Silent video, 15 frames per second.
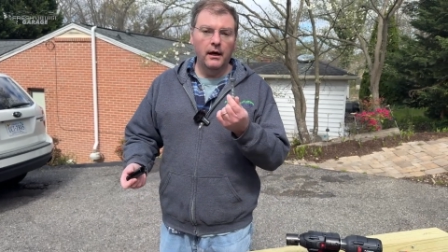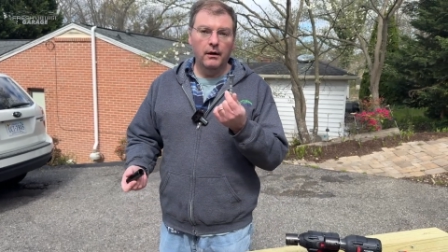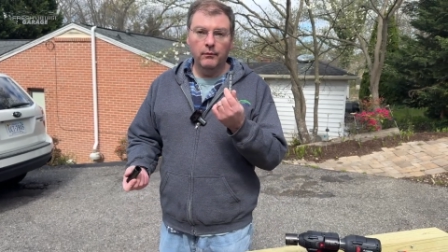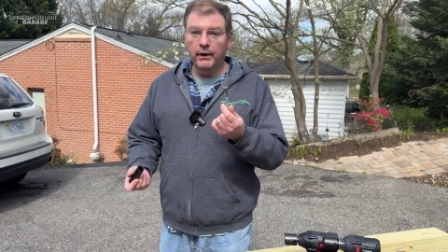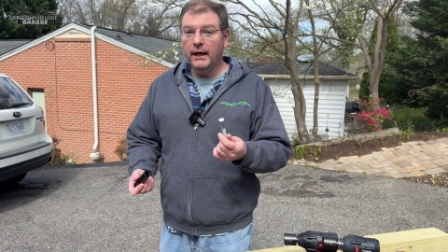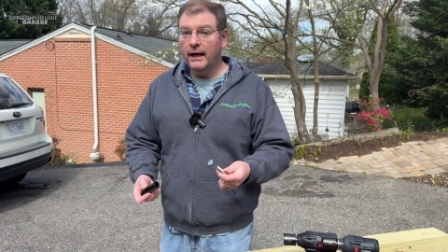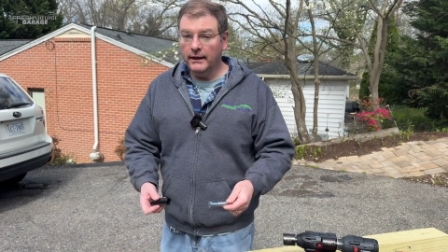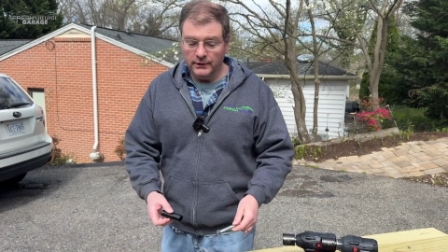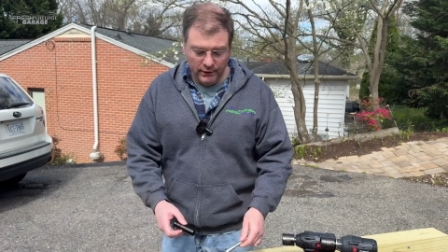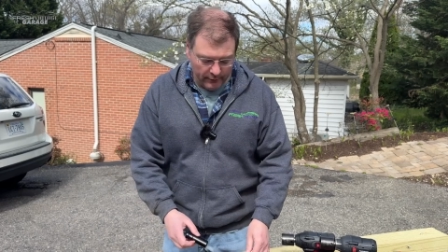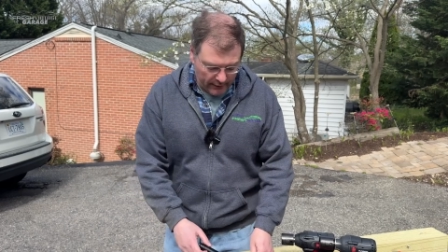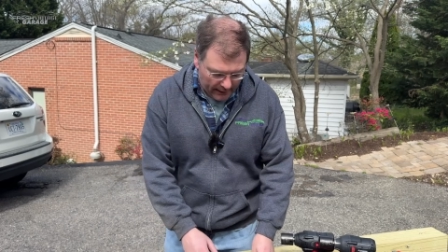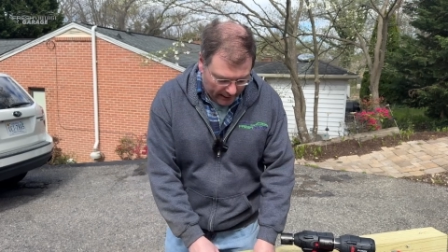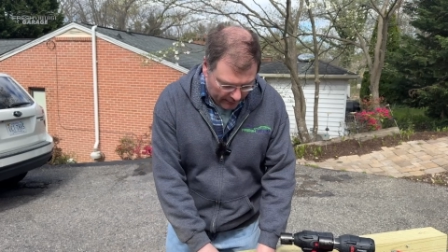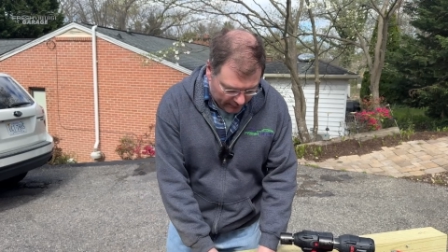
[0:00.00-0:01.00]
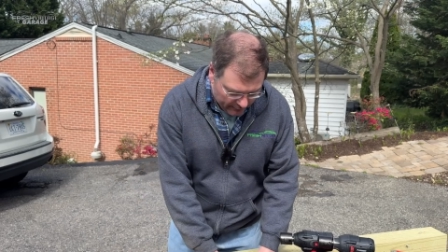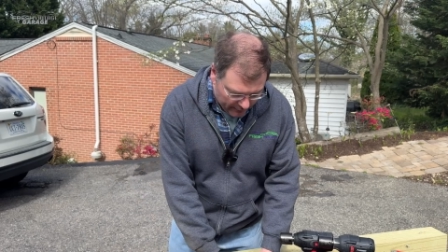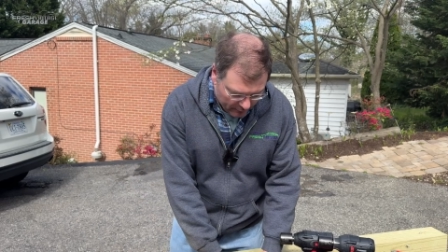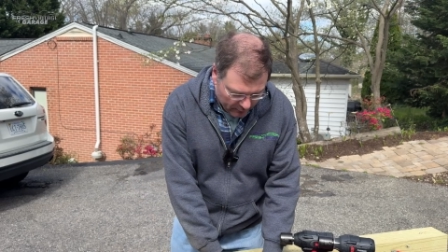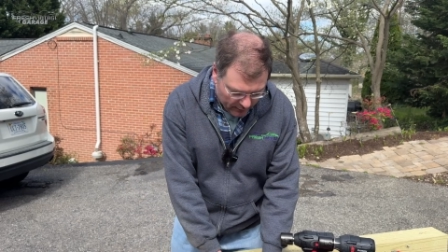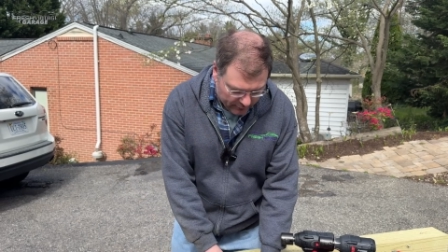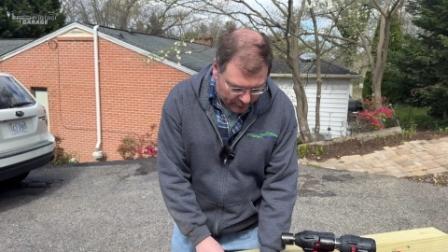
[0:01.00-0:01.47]
We actually went out and said,
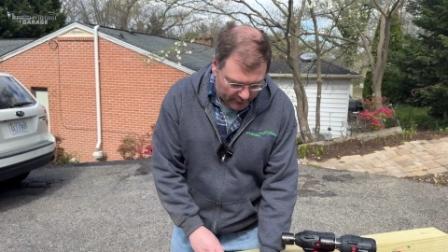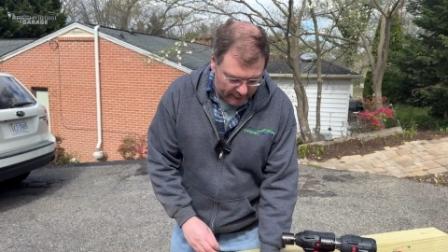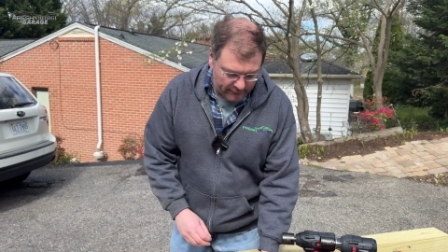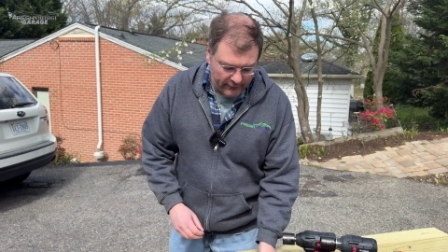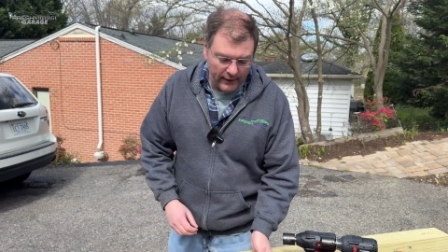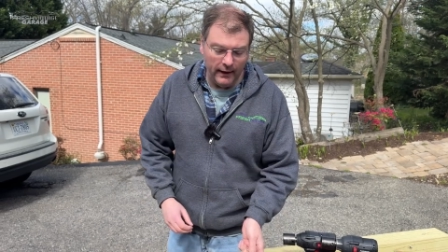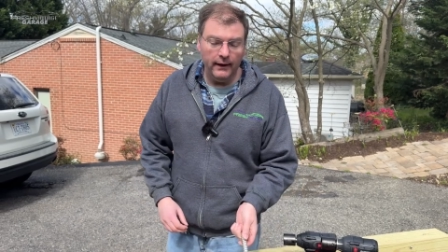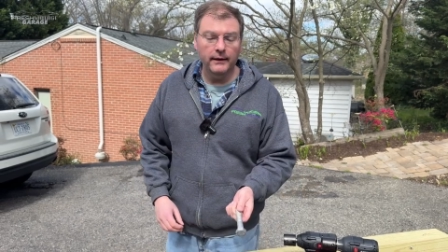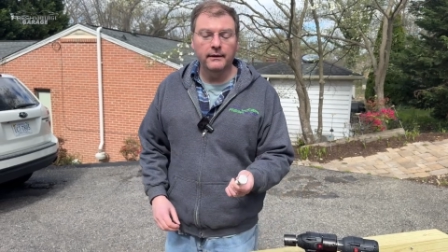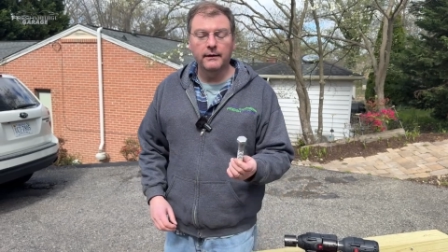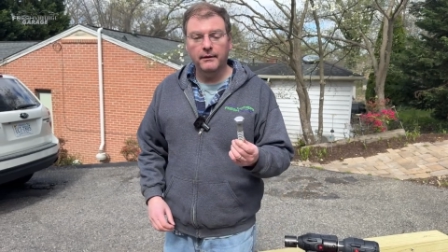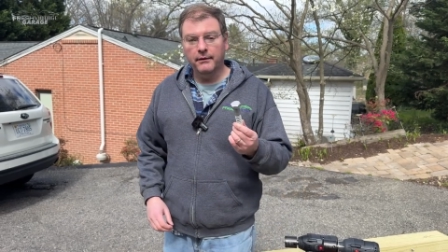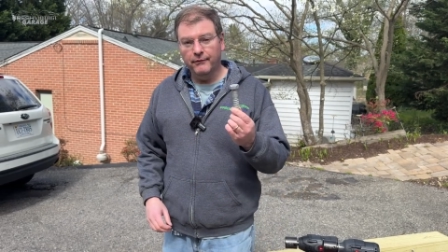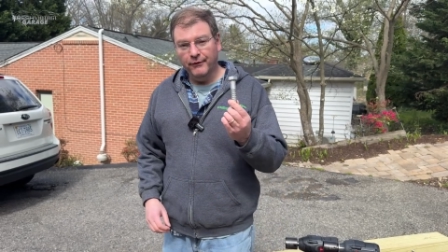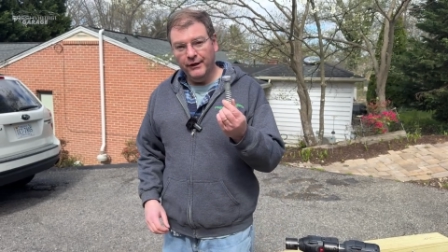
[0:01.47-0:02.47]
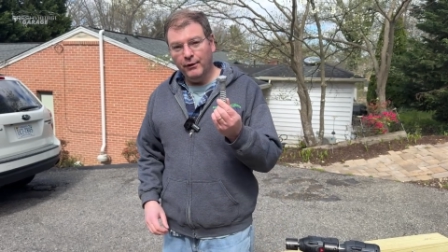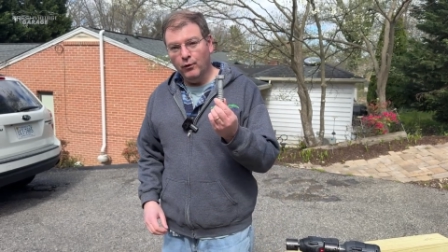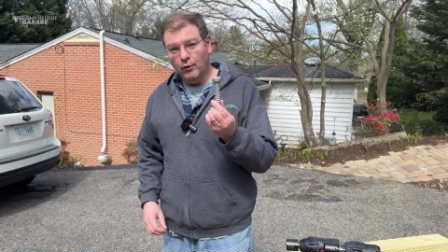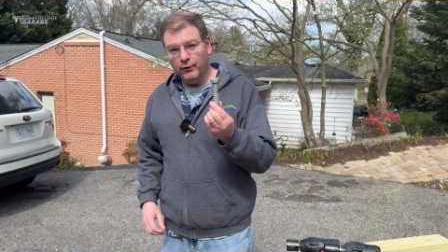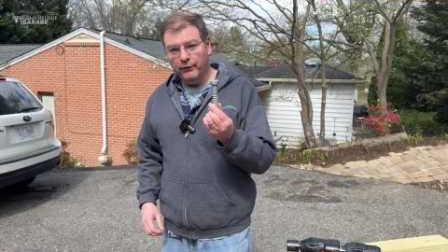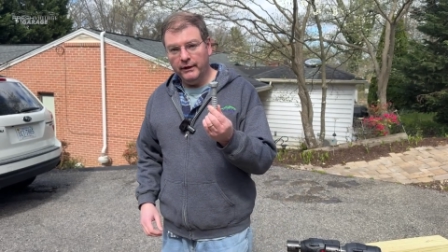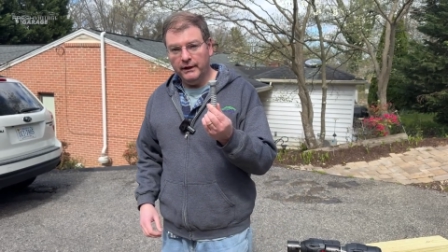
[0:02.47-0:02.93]
what if we could find
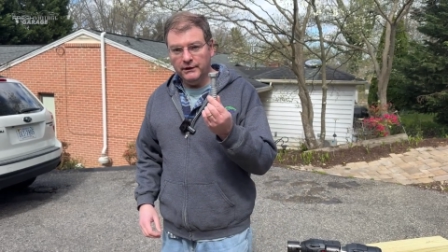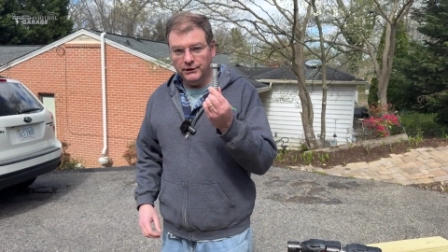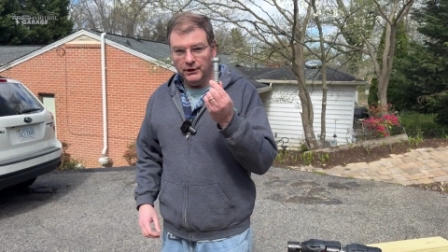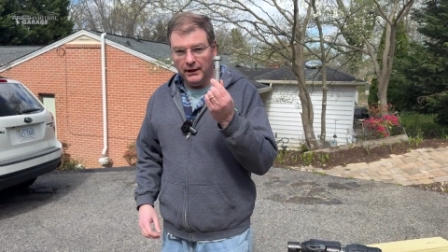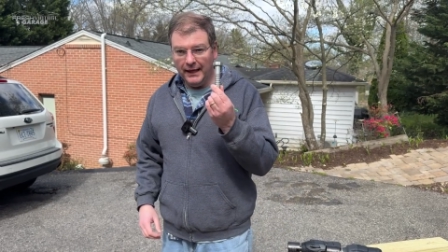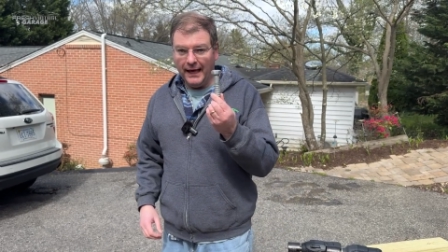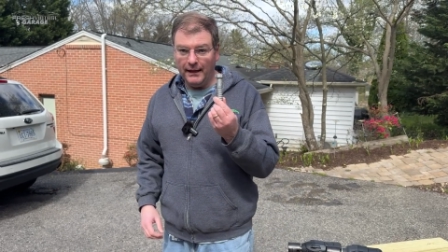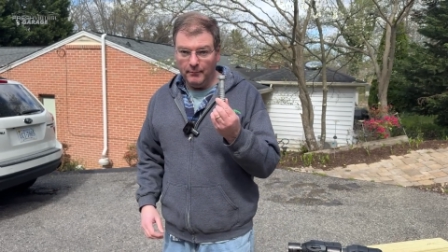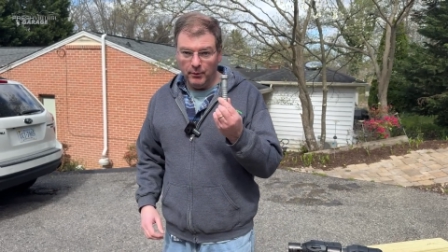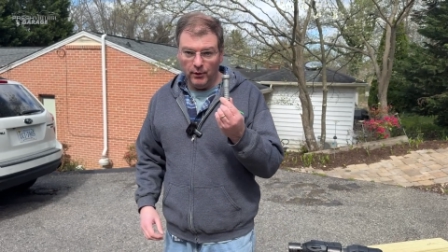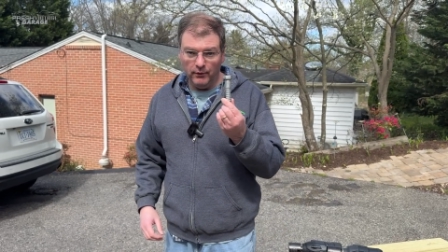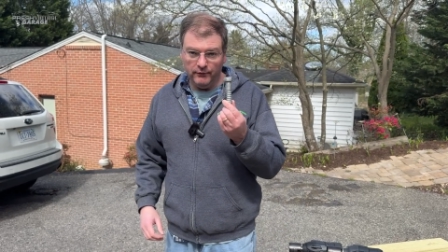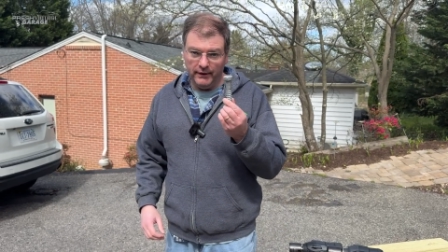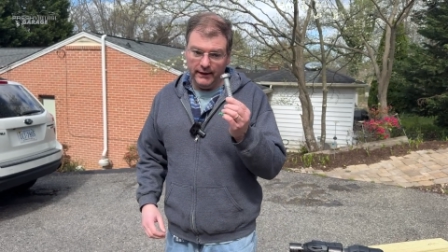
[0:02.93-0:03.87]
3/4 inch lag bolts?